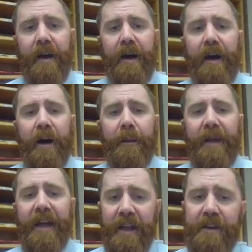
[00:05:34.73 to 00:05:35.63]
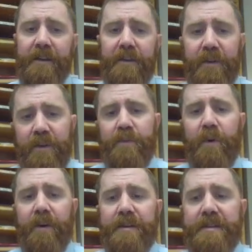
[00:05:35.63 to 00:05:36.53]
and use
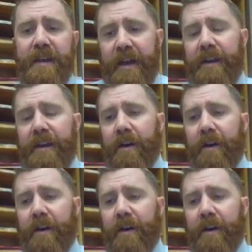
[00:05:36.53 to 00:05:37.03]
words that